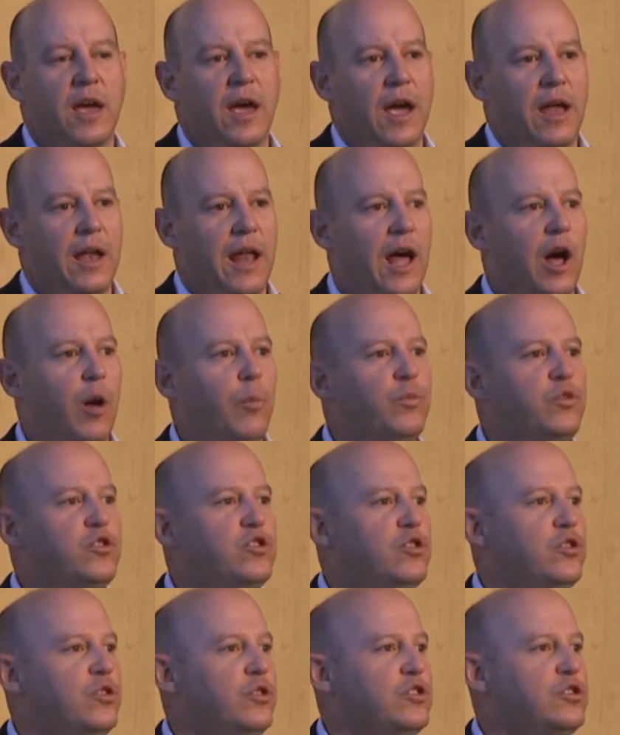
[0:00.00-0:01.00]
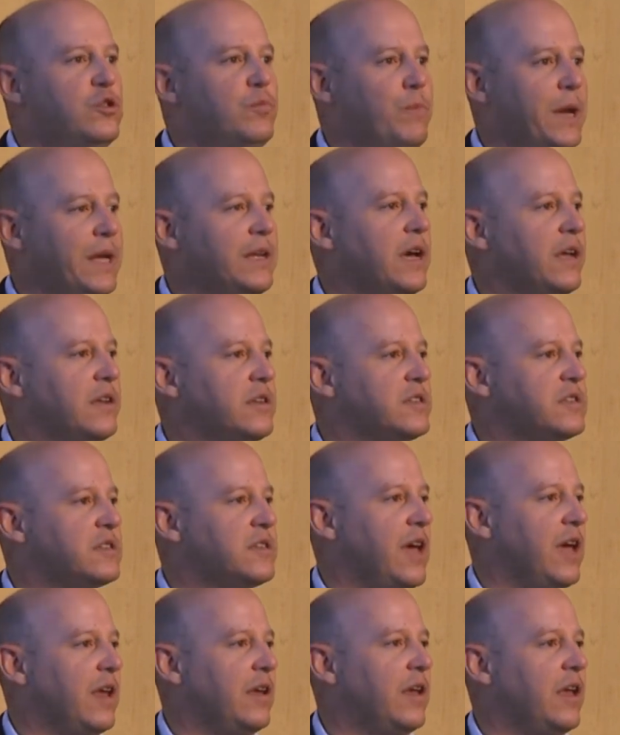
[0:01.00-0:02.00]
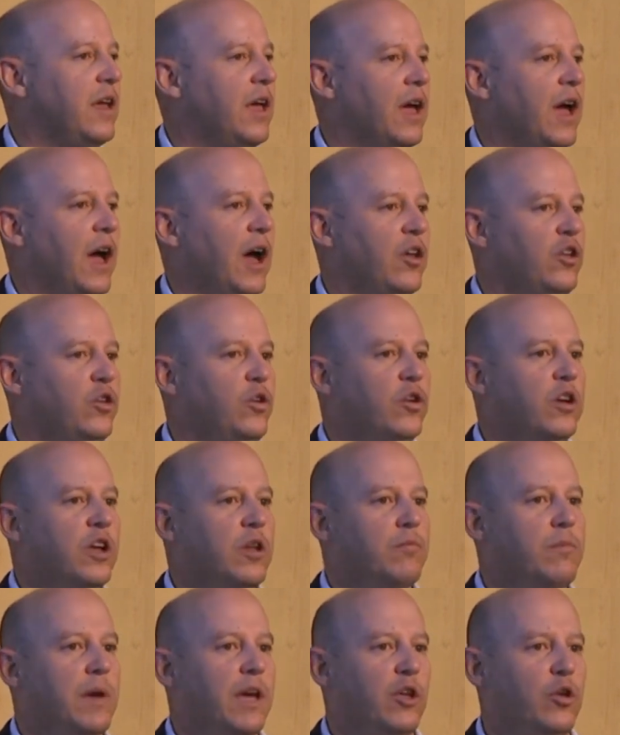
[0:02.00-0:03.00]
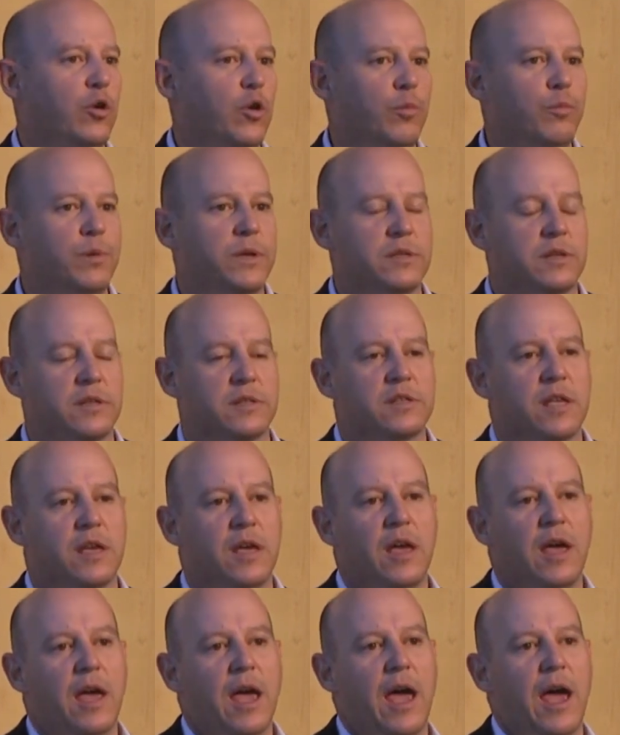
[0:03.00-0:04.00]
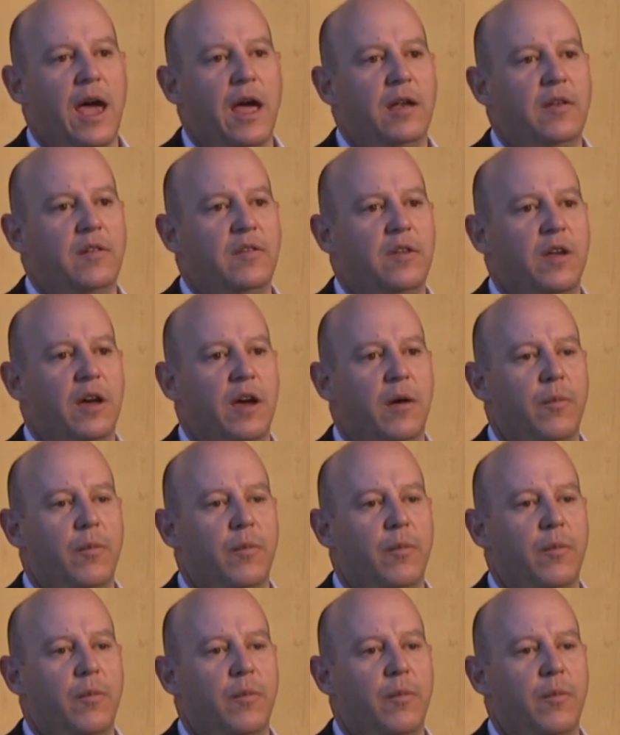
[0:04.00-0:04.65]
and help to better understand how you can make your business and